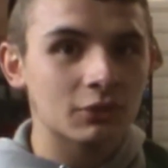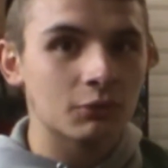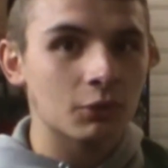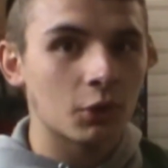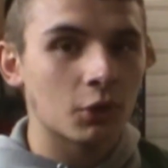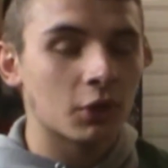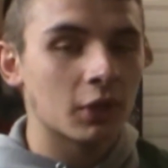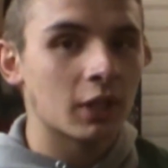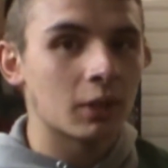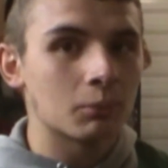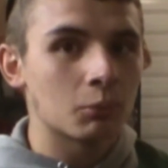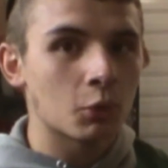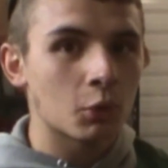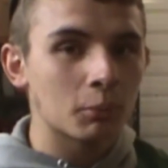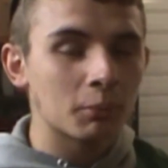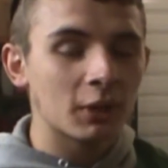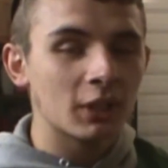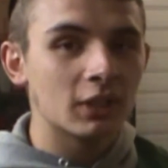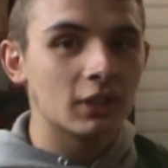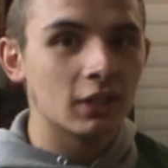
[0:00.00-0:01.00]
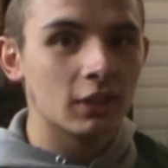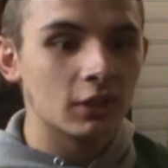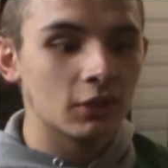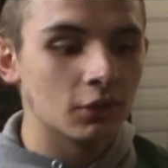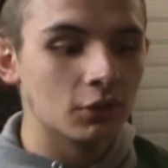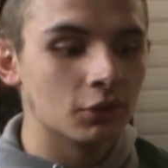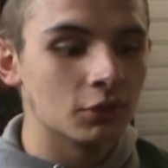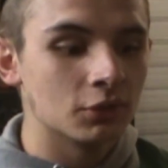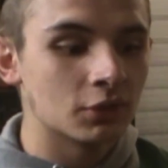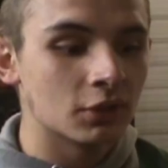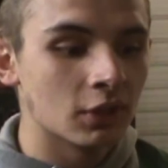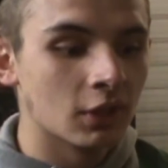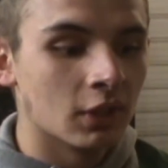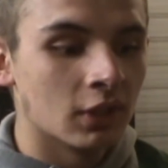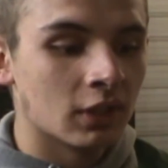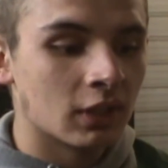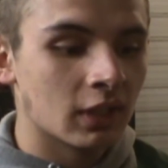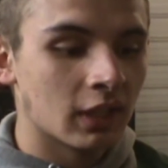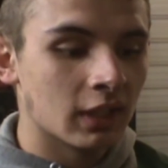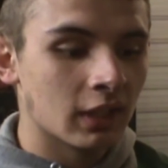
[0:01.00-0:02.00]
flow to get more BTUs
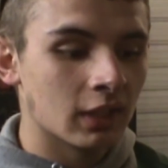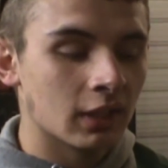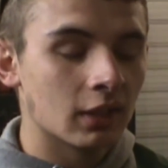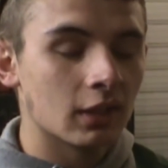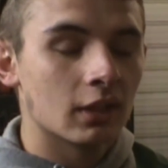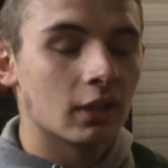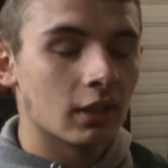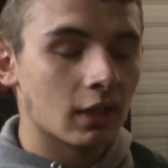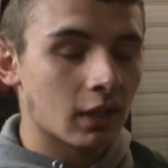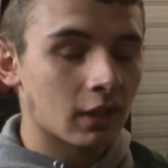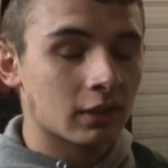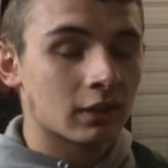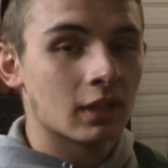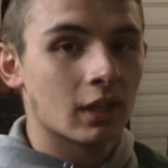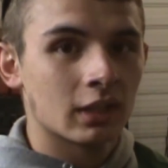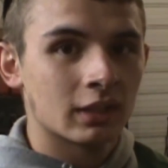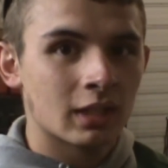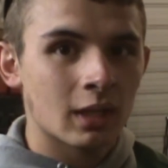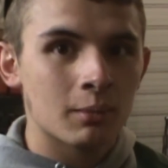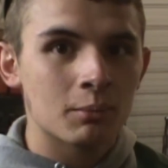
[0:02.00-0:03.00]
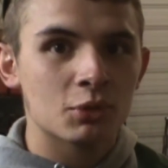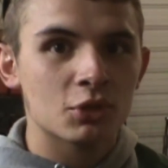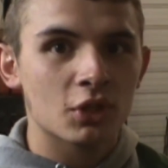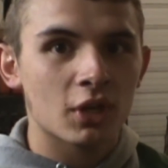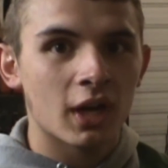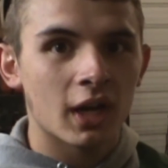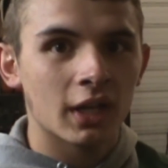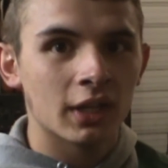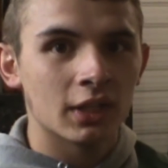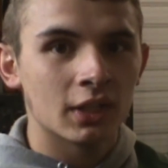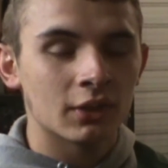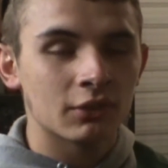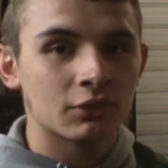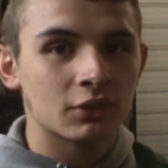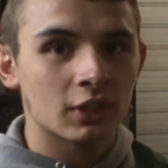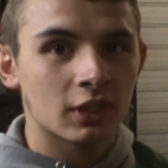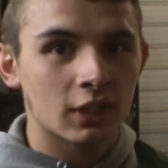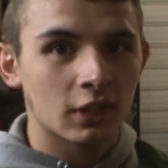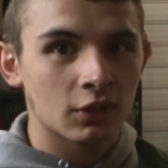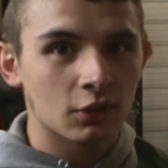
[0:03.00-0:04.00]
to get a, a, temperature hot enough to
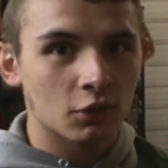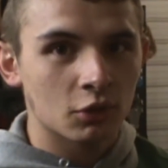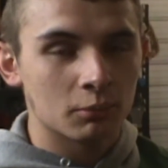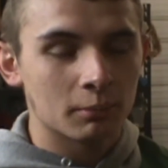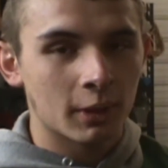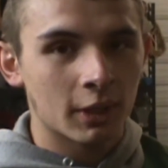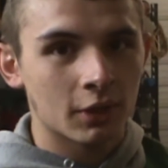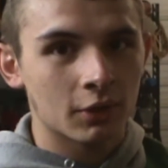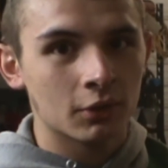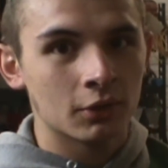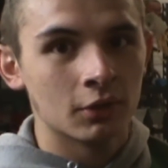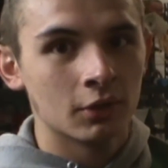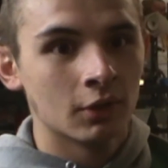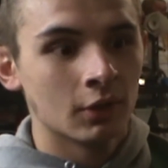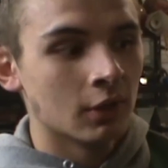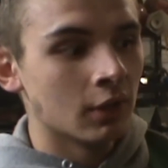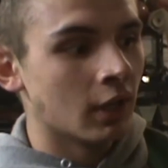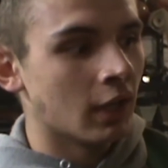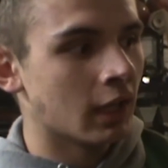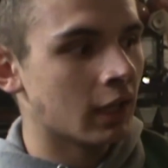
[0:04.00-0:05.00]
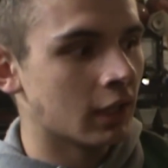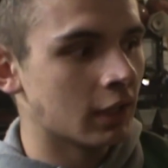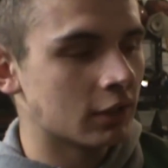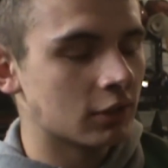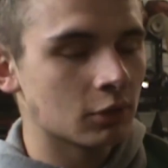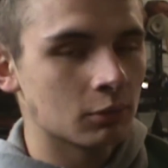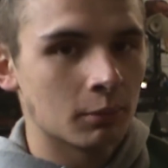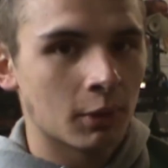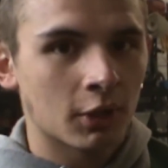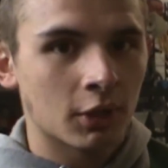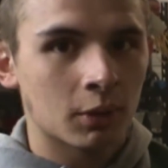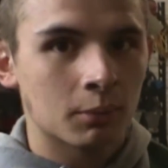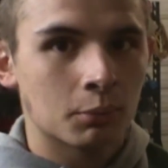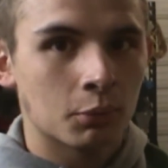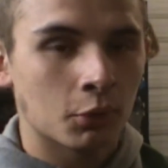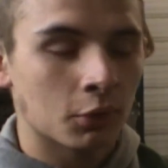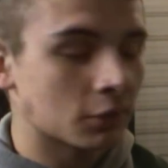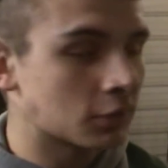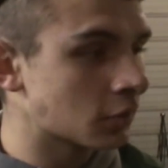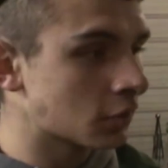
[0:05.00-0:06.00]
kindle the metal and get it to a melting
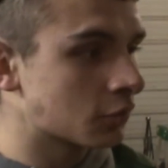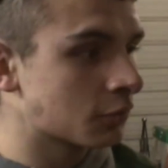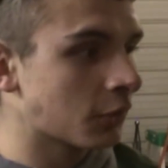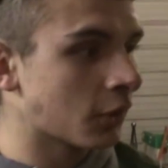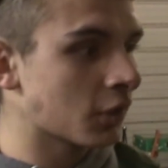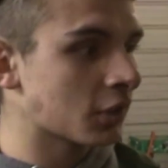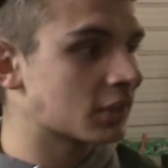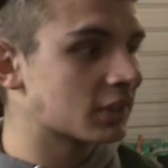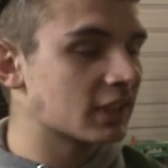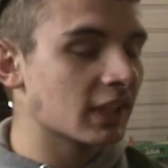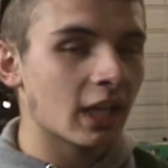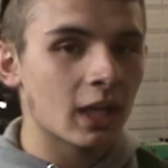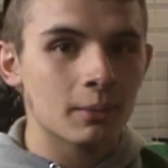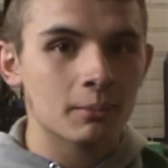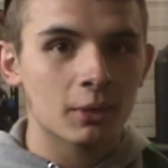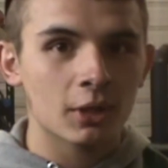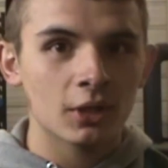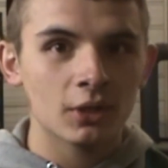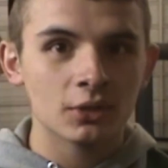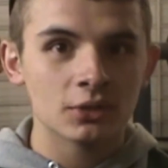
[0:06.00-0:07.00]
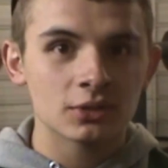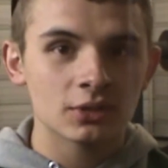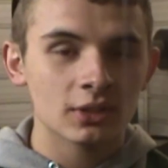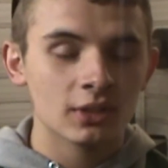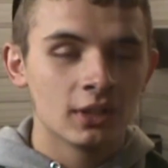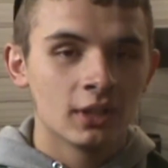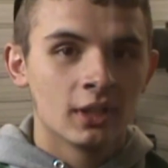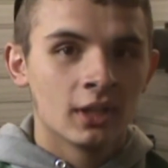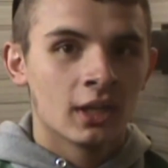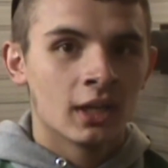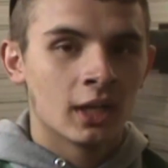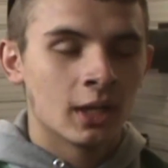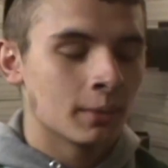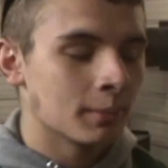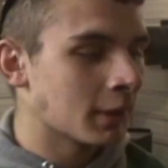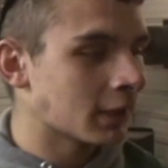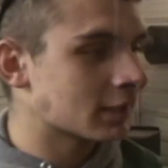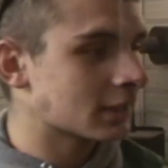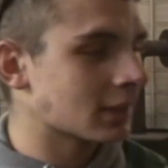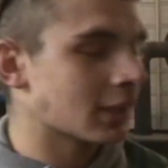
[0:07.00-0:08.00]
point. So as far as setup goes, um,
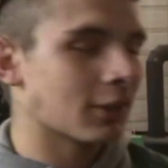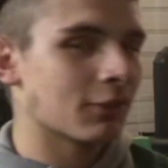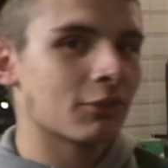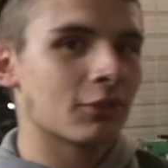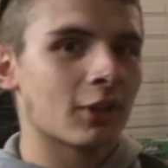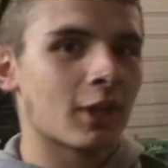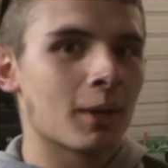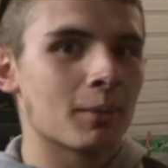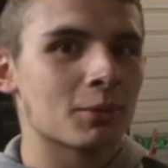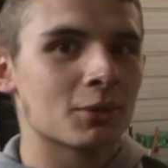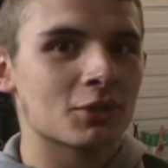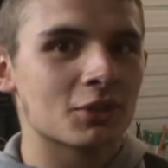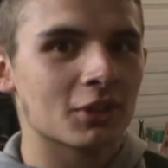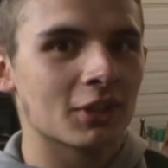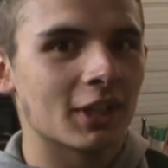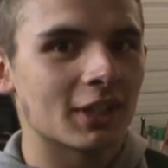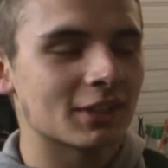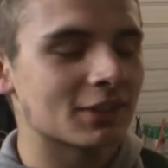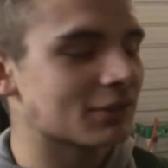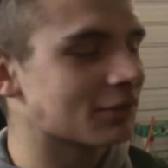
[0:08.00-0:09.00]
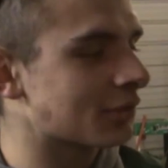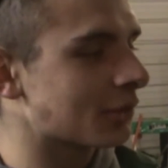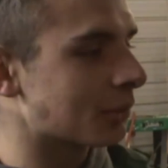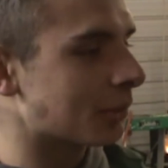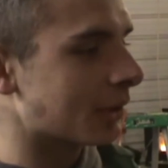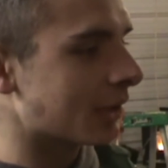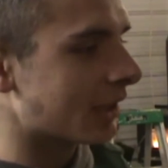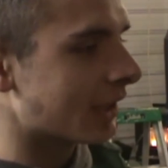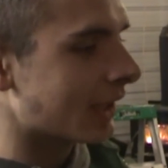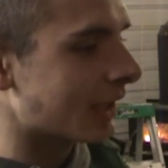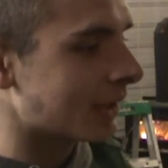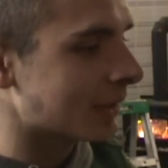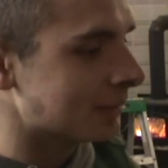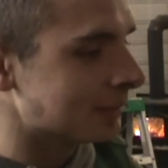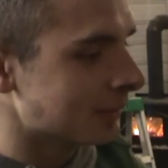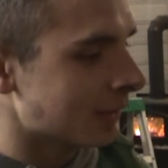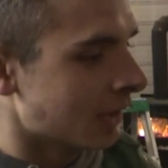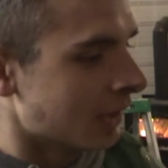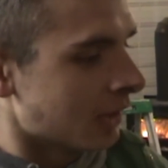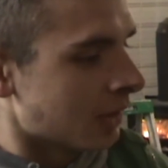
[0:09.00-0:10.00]
that's enough of a chemistry lesson for one day.
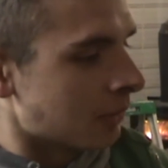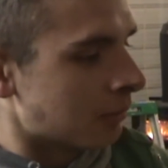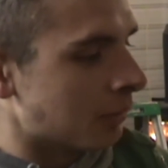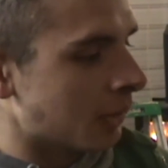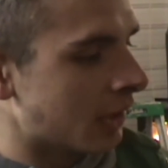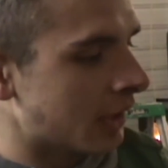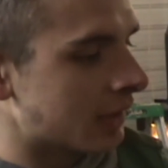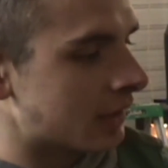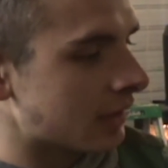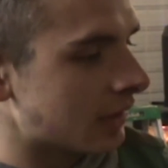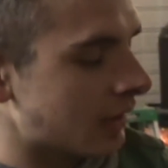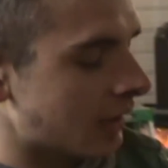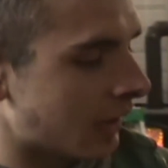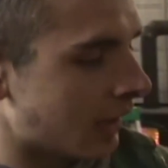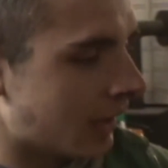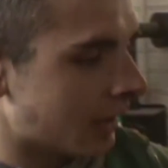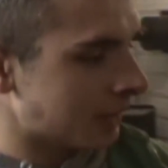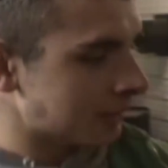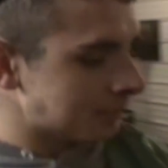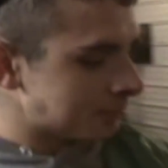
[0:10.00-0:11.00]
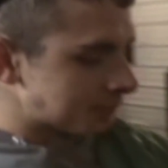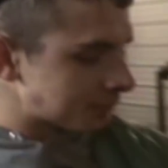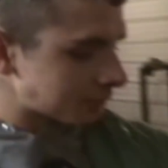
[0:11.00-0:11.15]
But um,